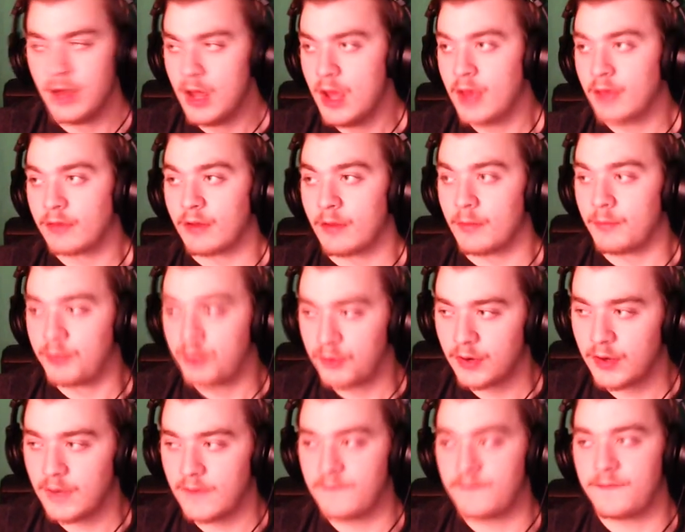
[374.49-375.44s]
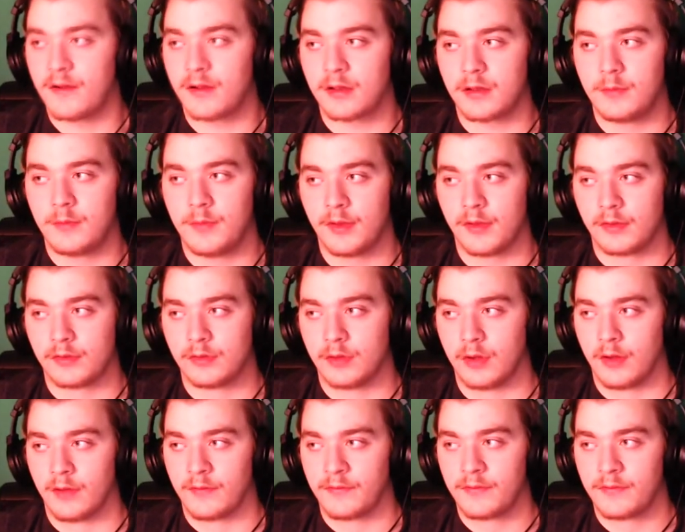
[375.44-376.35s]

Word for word: so I'm pretty fucking pissed off.